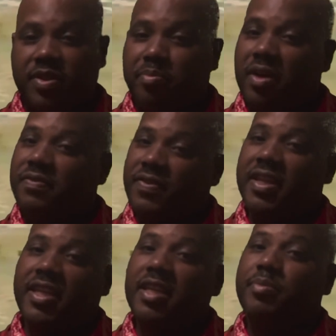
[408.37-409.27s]
a
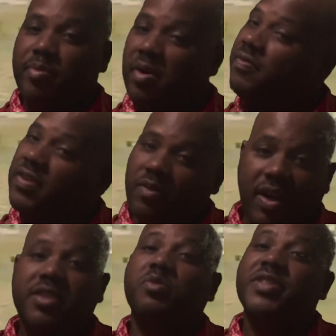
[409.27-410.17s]
motherfucking enemy, motherfucker,
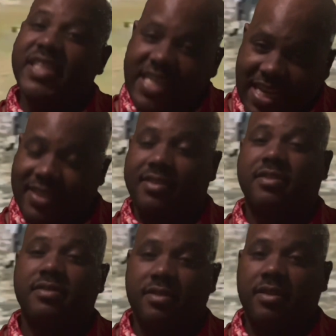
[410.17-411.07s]
watch your shit.
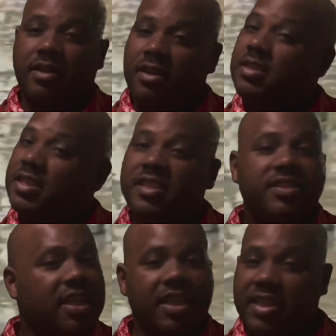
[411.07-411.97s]
Cause
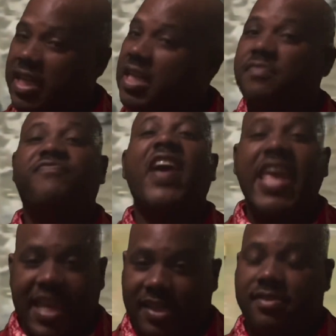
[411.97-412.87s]
it
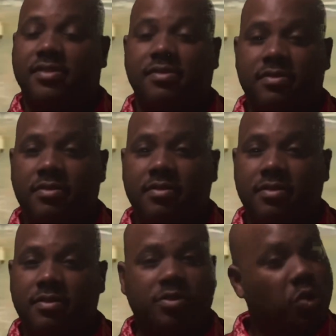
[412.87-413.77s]
fast.
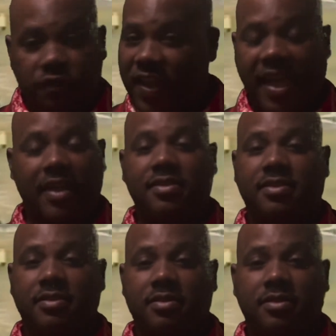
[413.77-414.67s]
Too
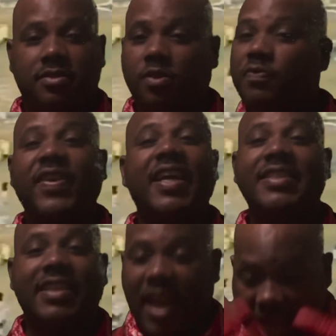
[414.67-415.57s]
fast. So
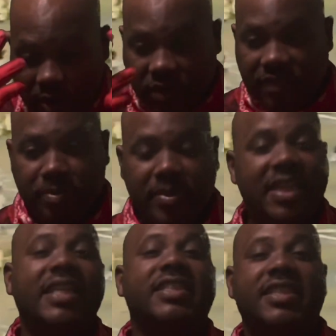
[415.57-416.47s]
fast that I don't even
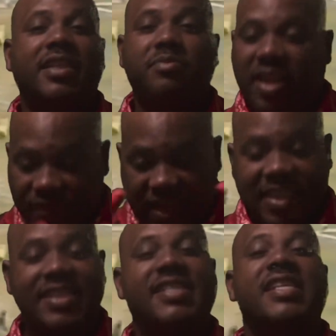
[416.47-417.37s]
believe this shit if I
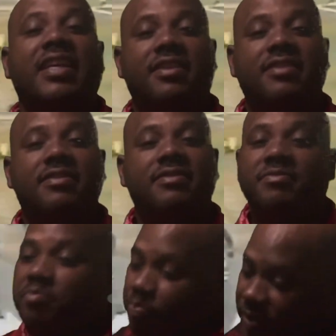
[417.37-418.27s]
didn't see it.
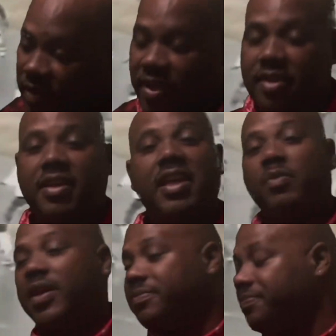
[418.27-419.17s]
Period. Anyway.